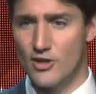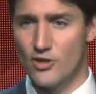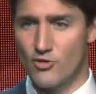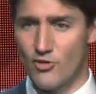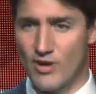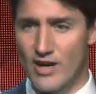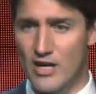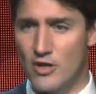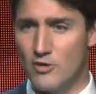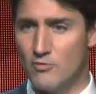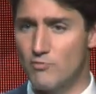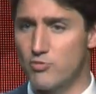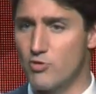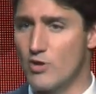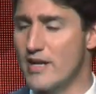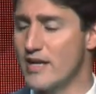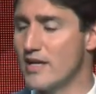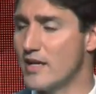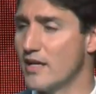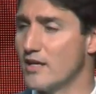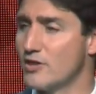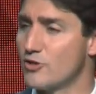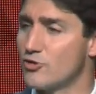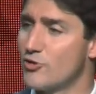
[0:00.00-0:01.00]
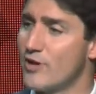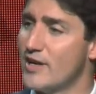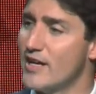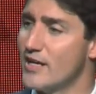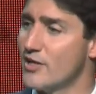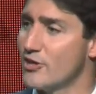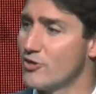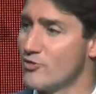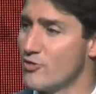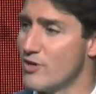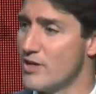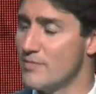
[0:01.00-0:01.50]
groundbreaking
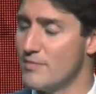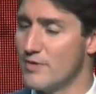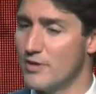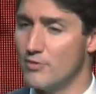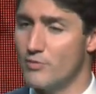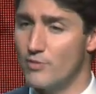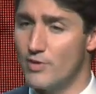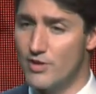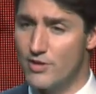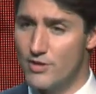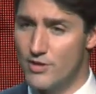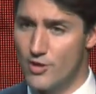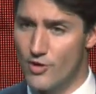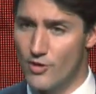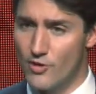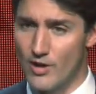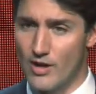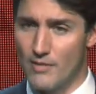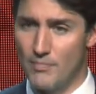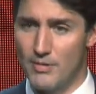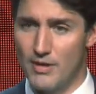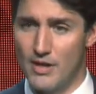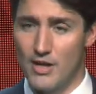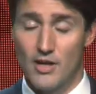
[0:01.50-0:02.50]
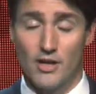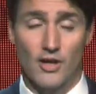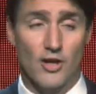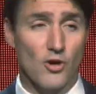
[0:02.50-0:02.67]
trade agreement with Europe,